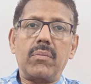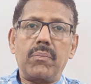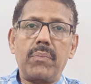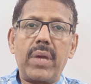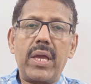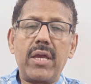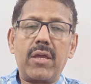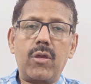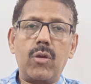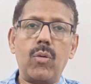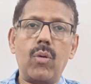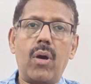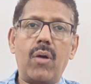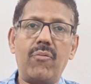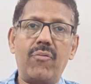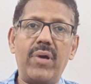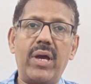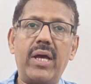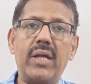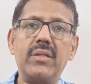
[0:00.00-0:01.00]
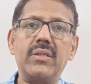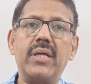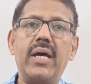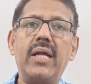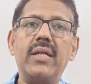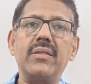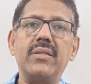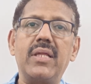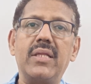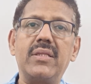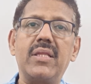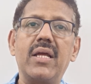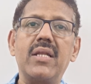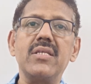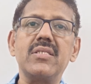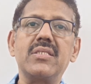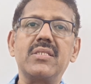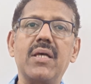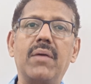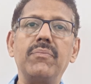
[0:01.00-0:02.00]
make you aware that, that there
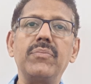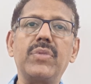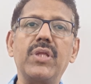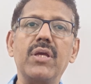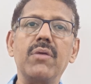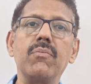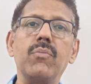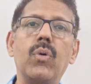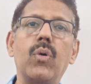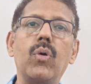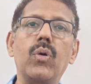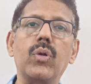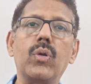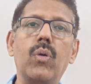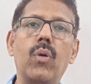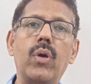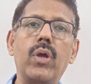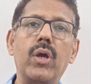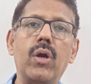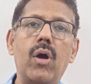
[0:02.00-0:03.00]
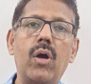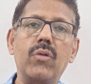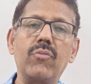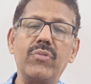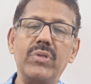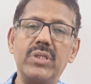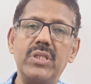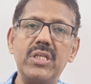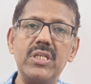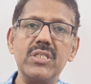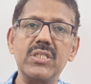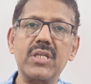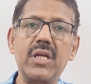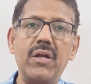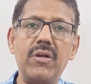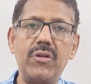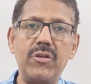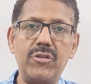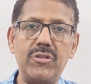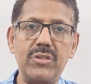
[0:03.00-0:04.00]
is something more going on with these
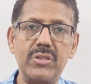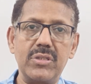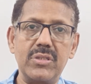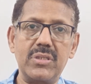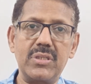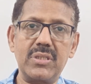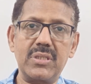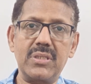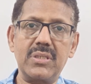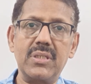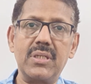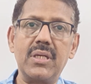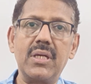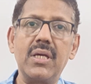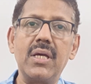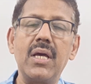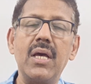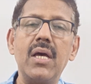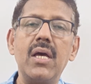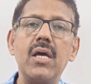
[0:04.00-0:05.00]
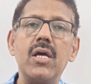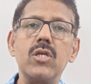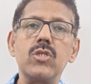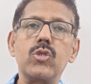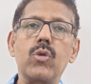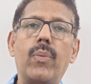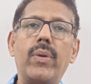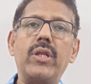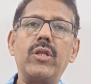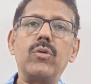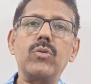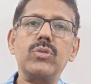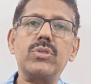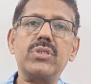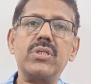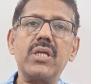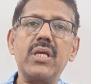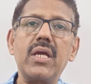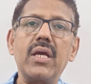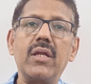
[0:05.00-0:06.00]
conditions. So when you
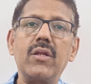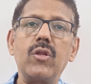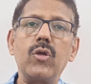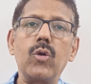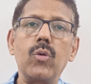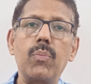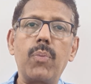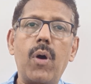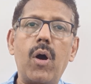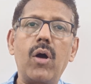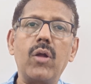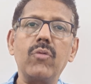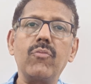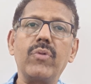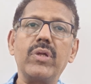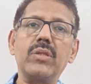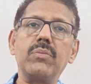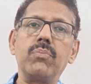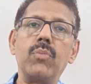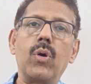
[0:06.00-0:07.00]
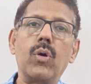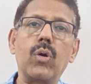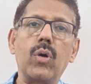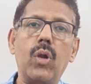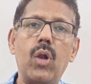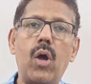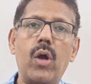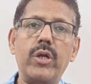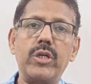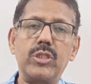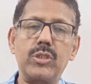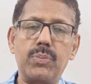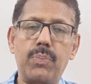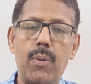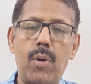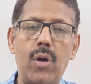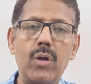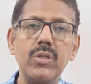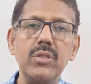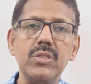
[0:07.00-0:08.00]
see a newborn with mongoloid
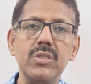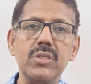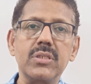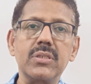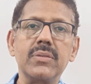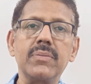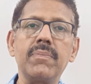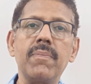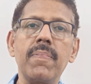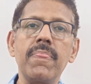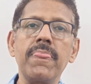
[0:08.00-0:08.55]
spots,